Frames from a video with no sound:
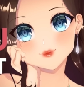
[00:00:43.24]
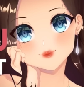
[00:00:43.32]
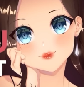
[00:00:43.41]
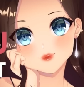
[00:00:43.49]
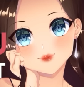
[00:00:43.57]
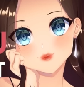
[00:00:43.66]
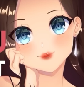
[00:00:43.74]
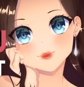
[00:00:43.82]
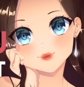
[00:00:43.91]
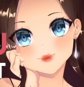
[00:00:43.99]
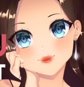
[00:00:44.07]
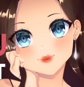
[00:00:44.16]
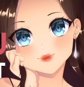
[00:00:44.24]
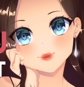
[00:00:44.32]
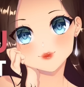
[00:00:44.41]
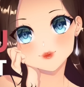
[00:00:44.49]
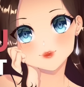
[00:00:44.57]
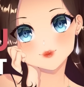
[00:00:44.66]
We need to clean that up
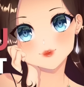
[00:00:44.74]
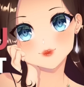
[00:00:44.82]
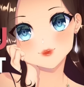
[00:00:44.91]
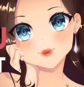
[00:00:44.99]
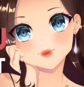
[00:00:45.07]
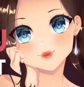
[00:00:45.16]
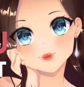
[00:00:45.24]
right now.